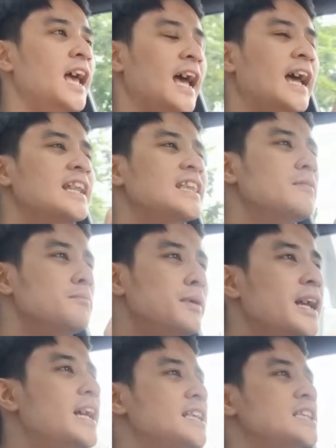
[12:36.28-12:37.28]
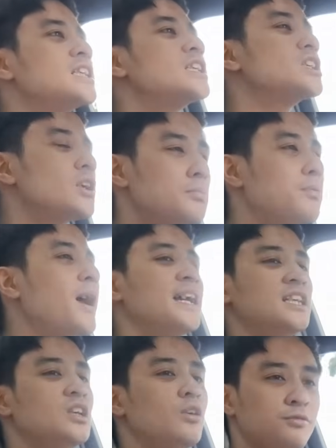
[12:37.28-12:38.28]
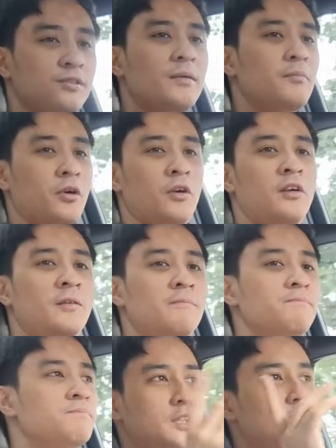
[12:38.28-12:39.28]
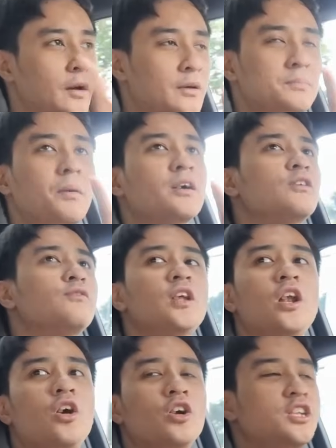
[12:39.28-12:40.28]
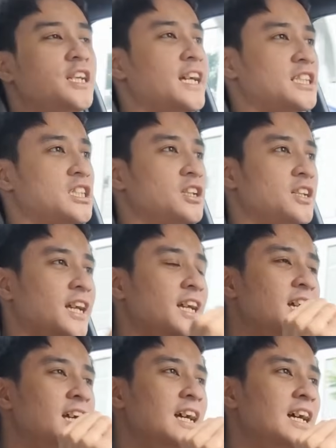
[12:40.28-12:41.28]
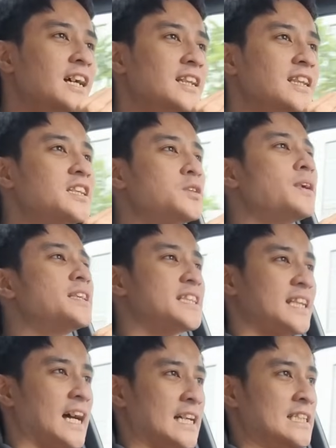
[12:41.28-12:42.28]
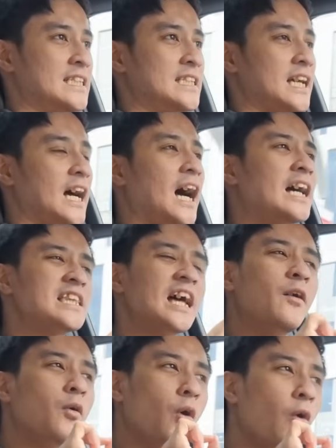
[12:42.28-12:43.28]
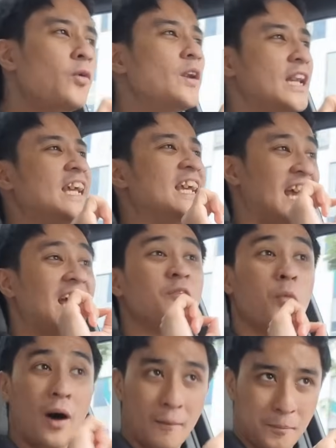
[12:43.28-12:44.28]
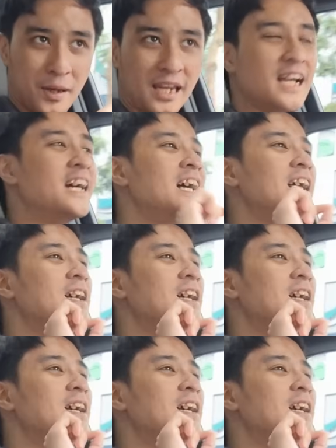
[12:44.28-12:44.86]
And the biggest surprise of them all, since I was part of the launch yesterday, this one stands at only and whopping